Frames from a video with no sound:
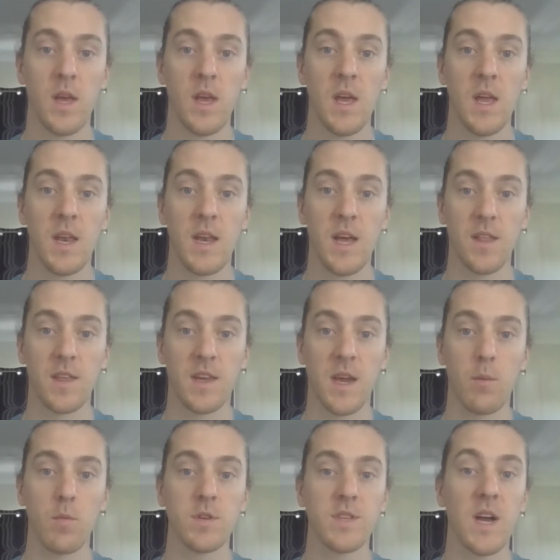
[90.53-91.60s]
Now, the
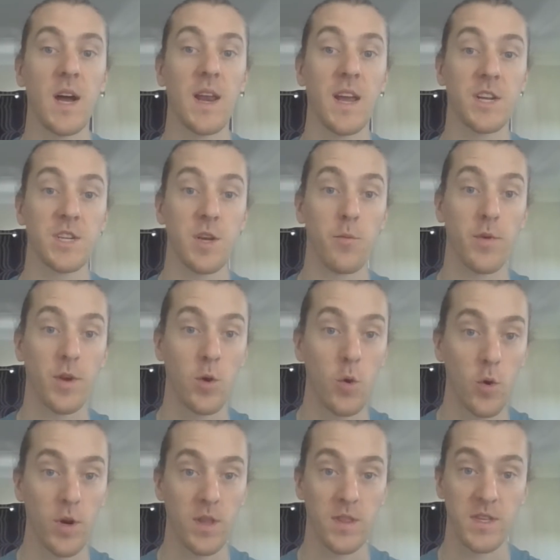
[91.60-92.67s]
cameras aren't actually
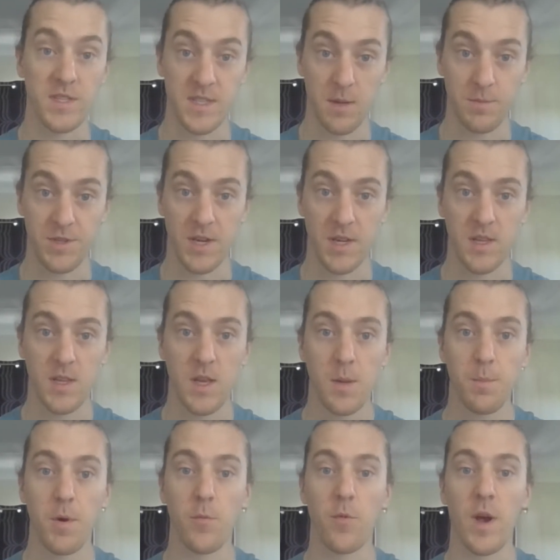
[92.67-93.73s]
recording the subject,
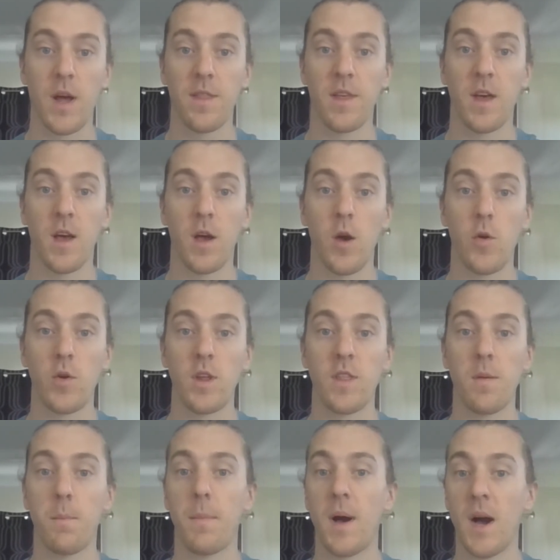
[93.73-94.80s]
but rather only the
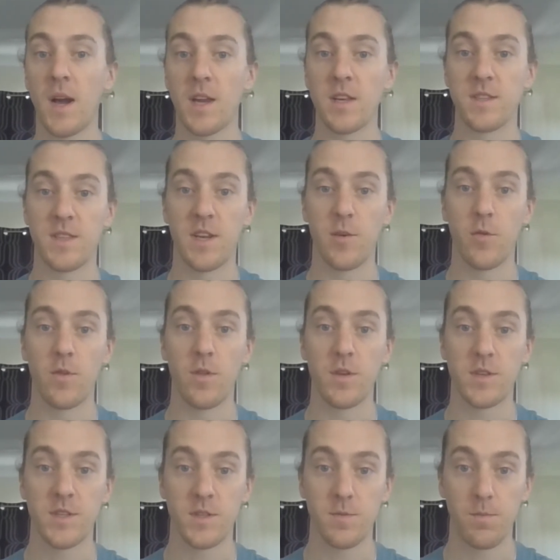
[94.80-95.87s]
markers that are on the
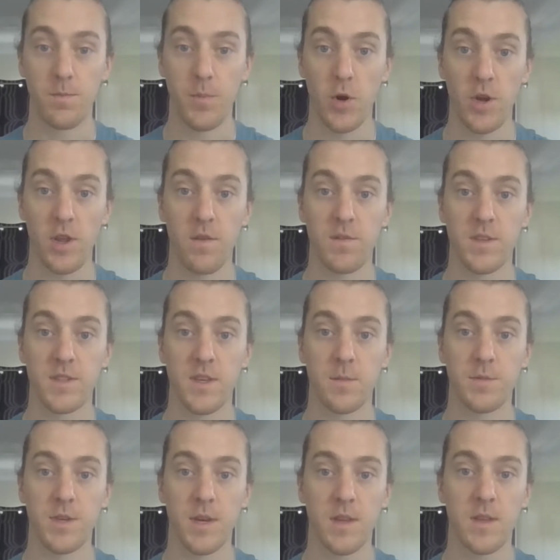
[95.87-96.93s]
body of the
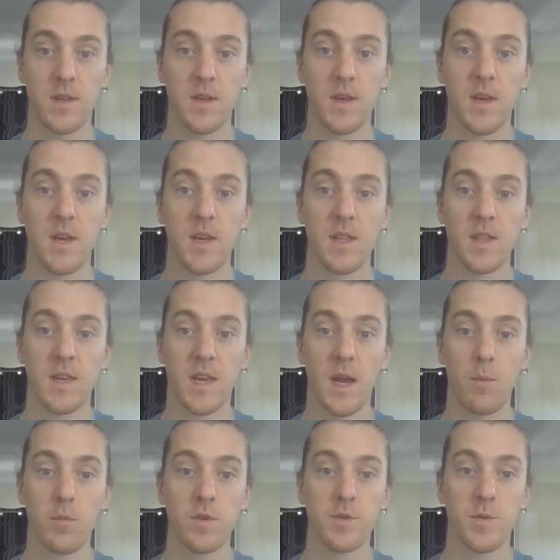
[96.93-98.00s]
subject. The
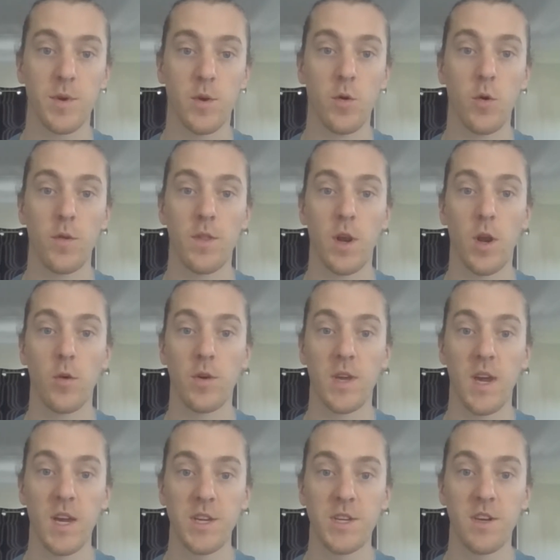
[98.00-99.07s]
cameras record the
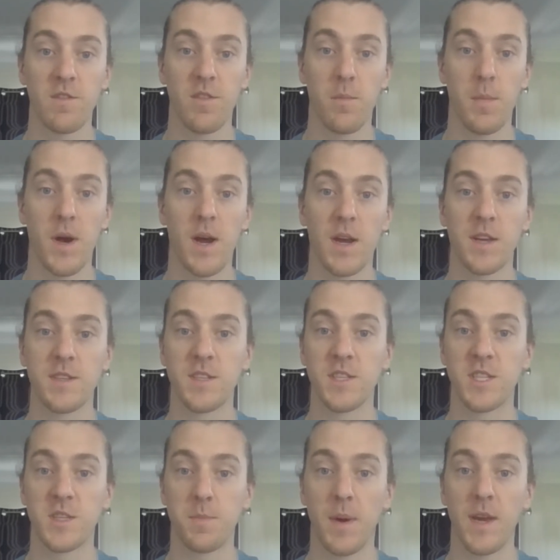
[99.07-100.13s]
location of the markers in
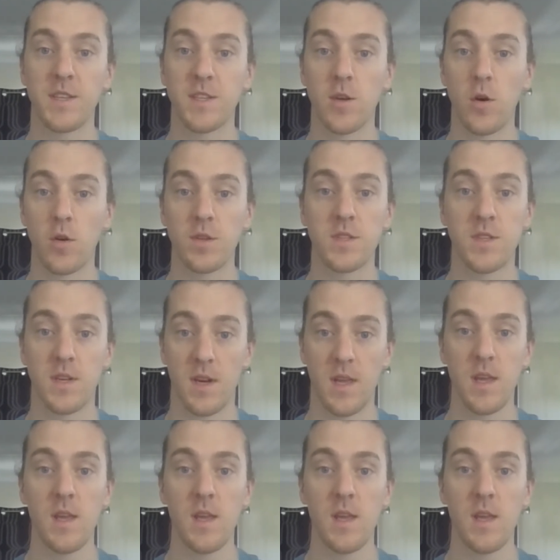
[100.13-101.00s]
space constantly